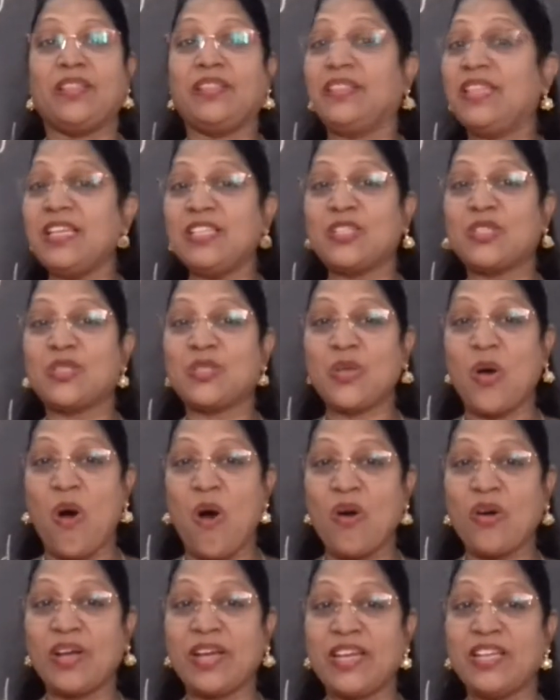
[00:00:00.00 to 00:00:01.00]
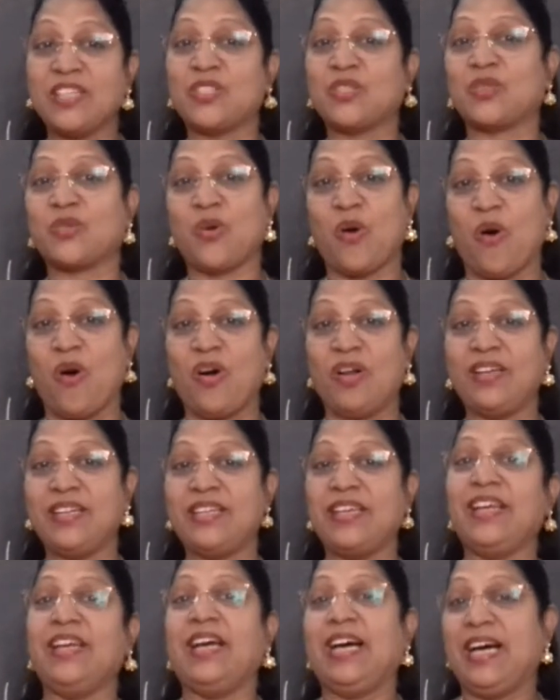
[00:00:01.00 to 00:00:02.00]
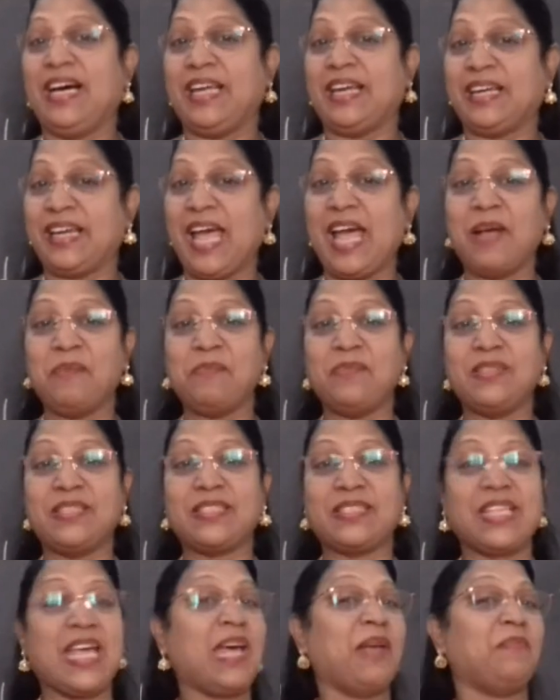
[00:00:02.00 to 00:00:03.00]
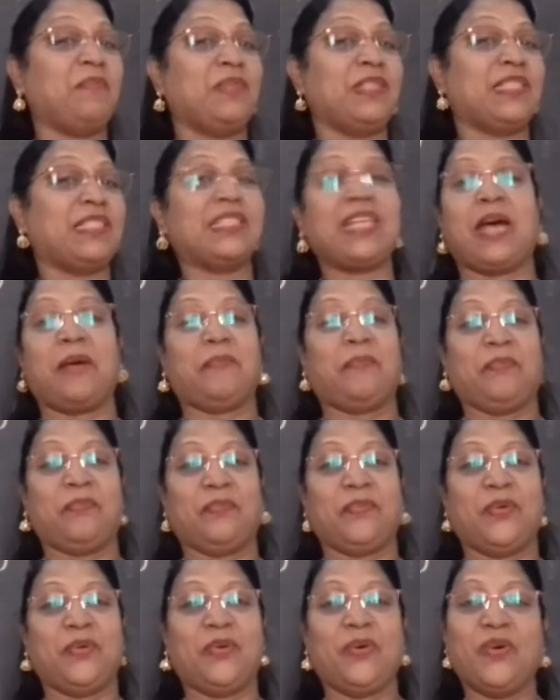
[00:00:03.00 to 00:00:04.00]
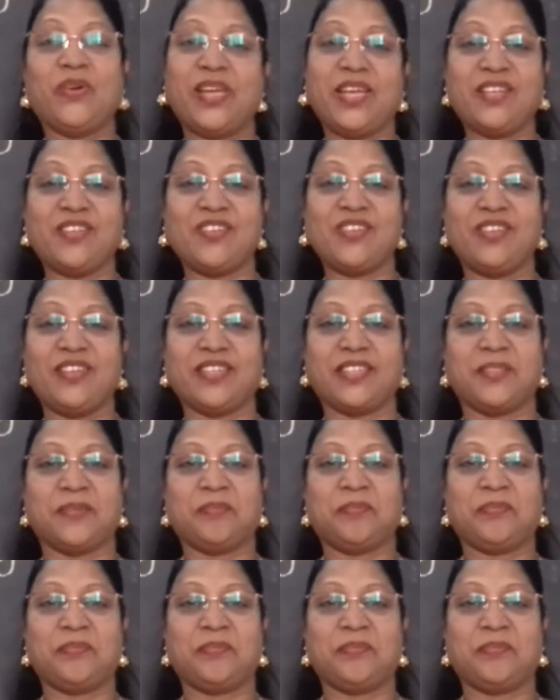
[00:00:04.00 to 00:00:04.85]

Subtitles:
This song is called Ram Sam Sam. Okay, children?